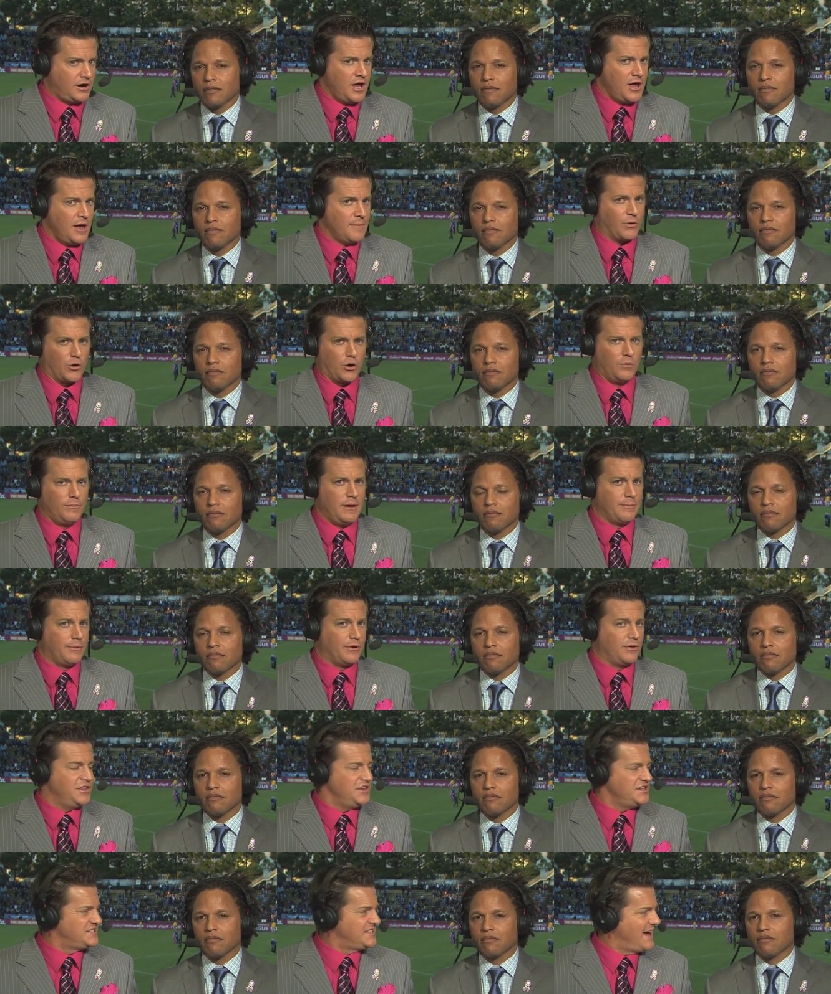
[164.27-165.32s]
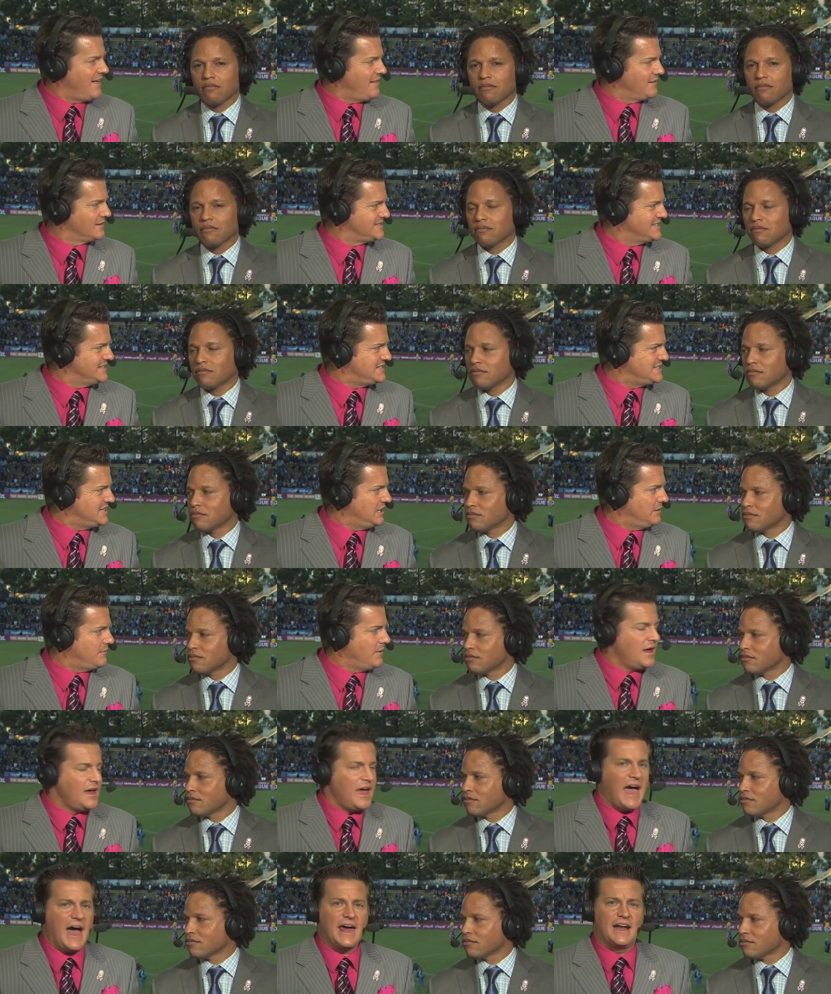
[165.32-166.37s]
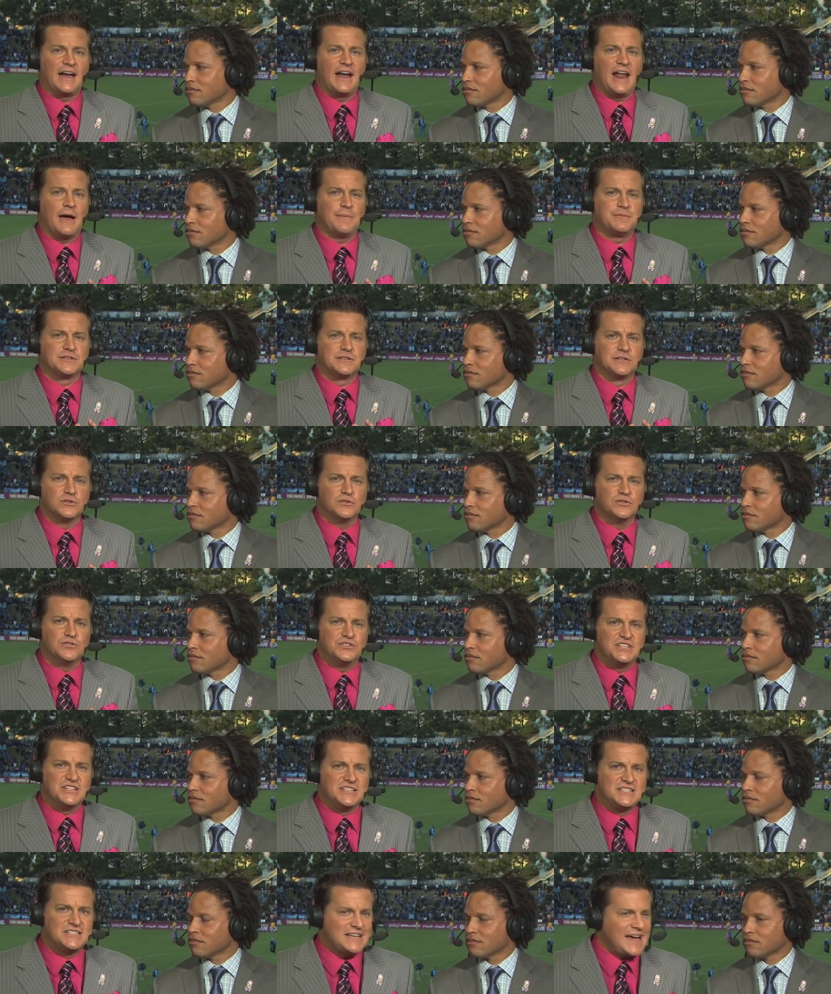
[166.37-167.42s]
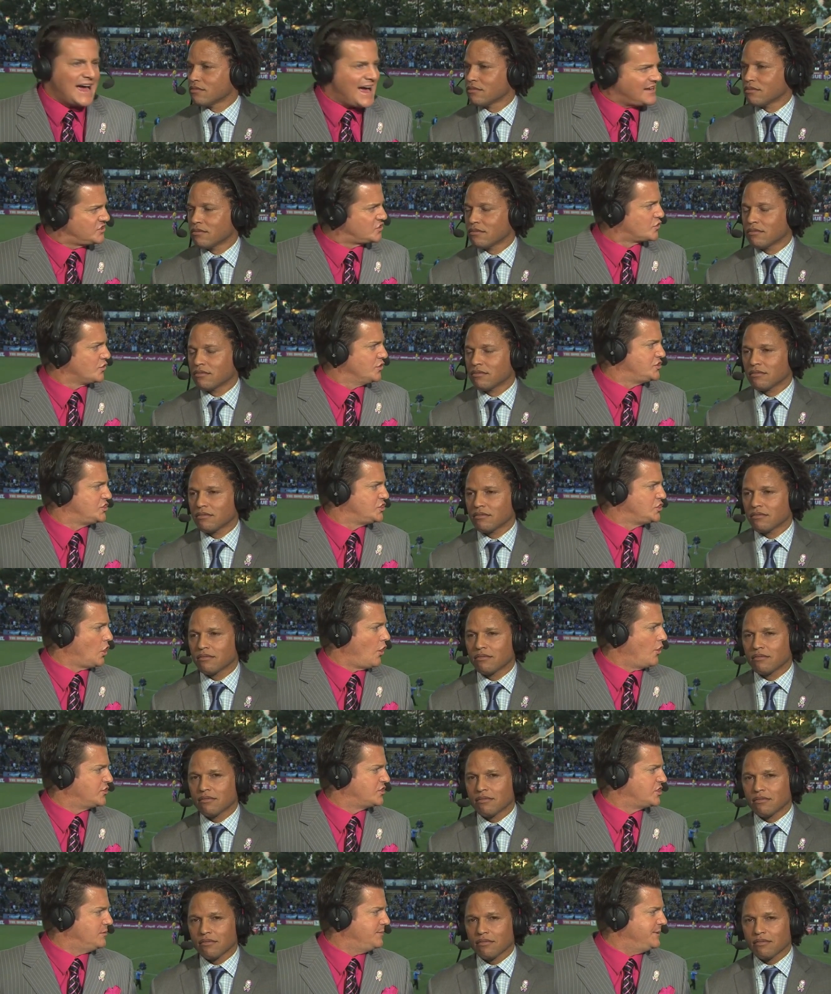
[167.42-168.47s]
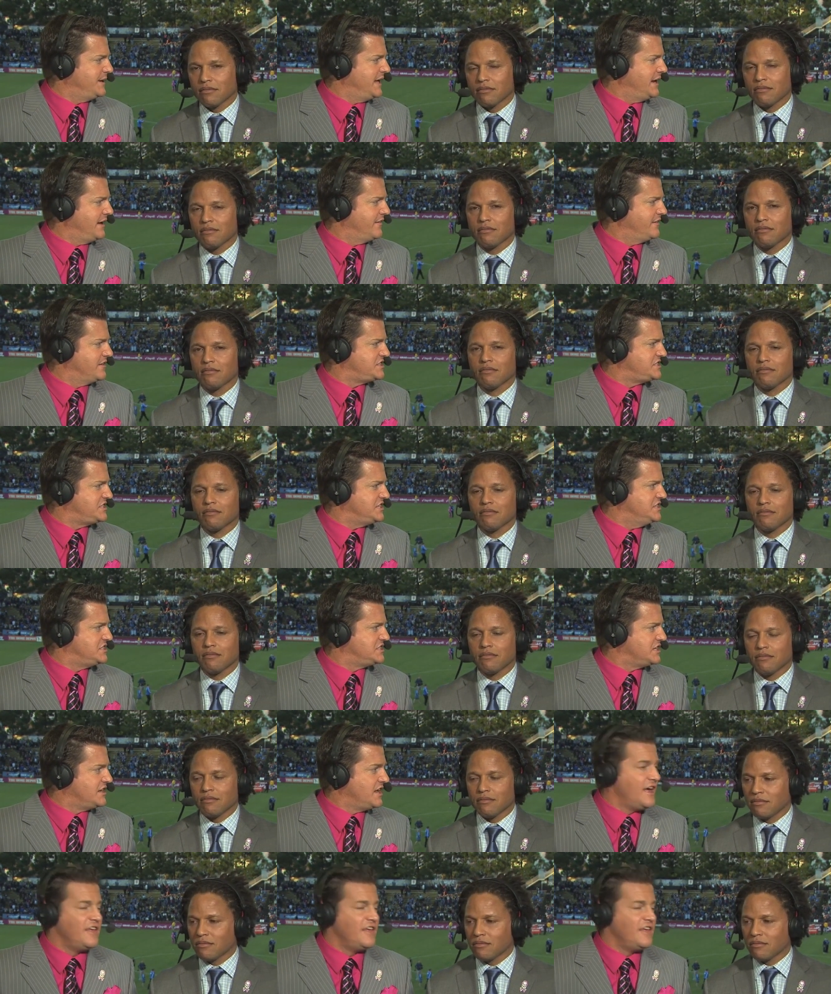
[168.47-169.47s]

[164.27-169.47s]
Speaker 1: But remember, this Galaxy team had an absolutely disastrous start to the beginning of the season.